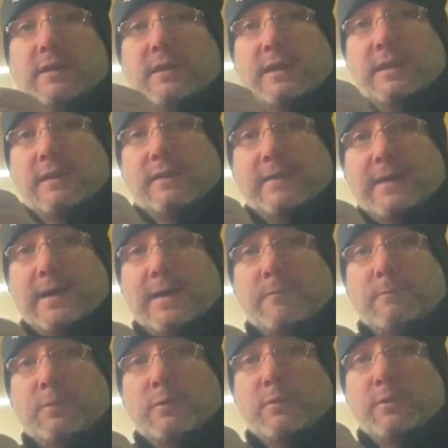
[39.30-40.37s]
the
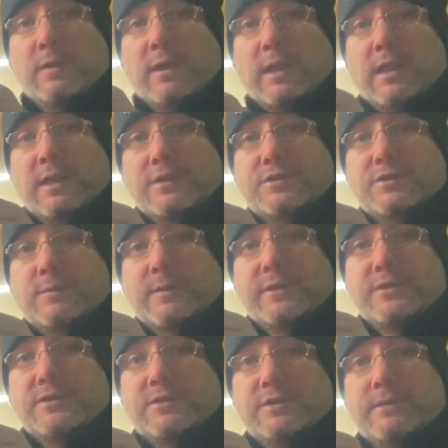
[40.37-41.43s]
humble clutch
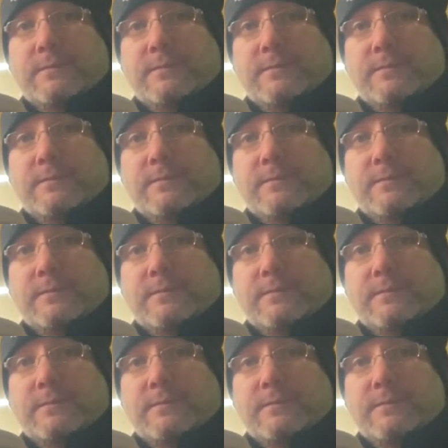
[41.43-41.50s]
switch.